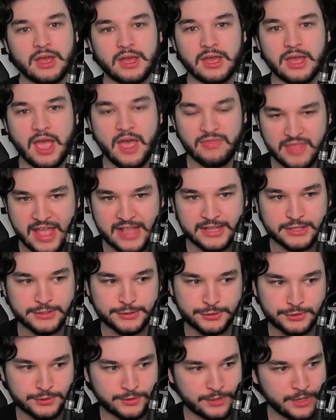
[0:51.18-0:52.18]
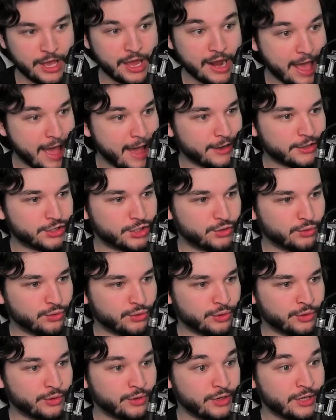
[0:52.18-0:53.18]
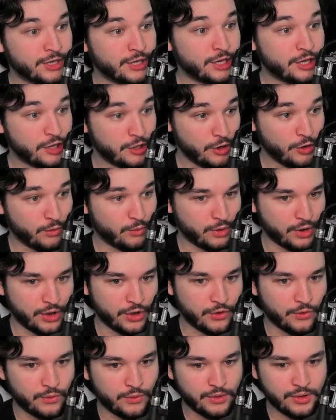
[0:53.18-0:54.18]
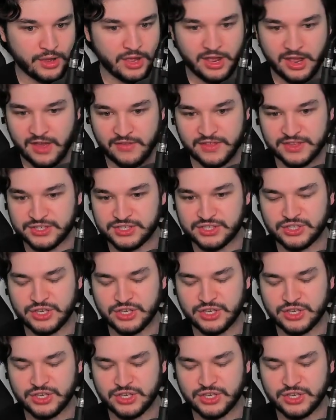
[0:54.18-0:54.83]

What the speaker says: And that's an actual hero. And this is a